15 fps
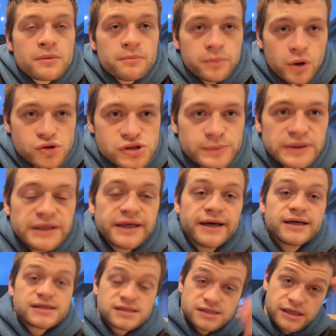possibly
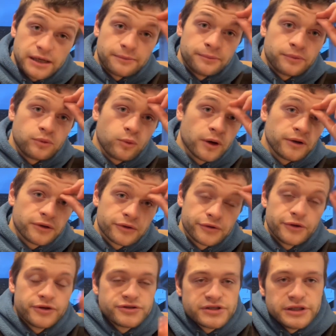get a sub
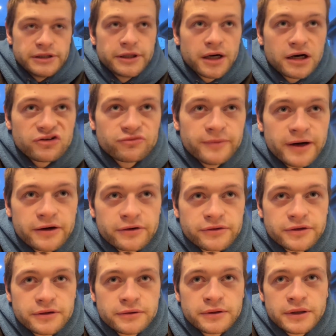130 half
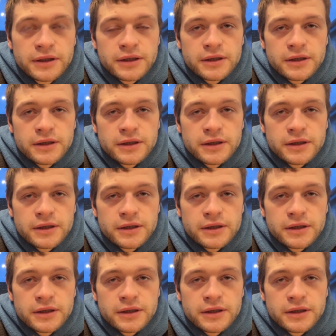marathon,